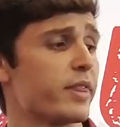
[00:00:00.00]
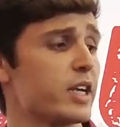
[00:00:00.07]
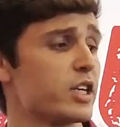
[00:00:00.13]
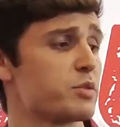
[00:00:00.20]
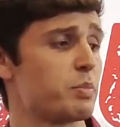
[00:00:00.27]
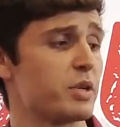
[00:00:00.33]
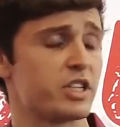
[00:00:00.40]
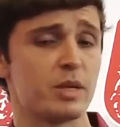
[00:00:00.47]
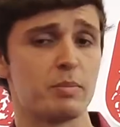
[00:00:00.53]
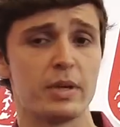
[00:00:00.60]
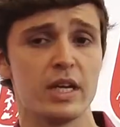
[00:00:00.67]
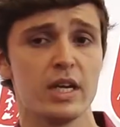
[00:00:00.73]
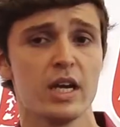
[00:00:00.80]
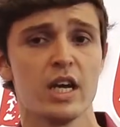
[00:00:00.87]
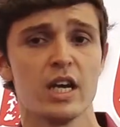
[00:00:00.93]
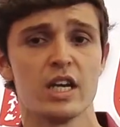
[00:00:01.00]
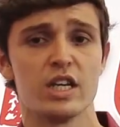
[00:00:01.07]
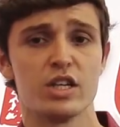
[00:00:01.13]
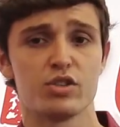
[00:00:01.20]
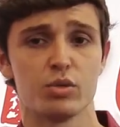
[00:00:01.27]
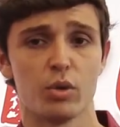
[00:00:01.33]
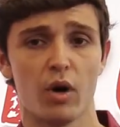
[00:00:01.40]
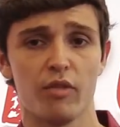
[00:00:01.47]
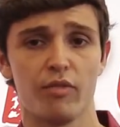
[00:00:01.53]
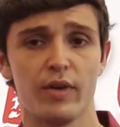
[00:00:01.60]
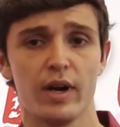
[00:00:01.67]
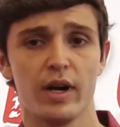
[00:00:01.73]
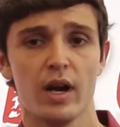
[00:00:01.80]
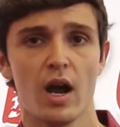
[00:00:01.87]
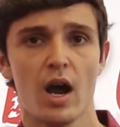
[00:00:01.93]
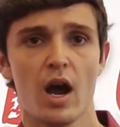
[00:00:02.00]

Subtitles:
this PCP is to offer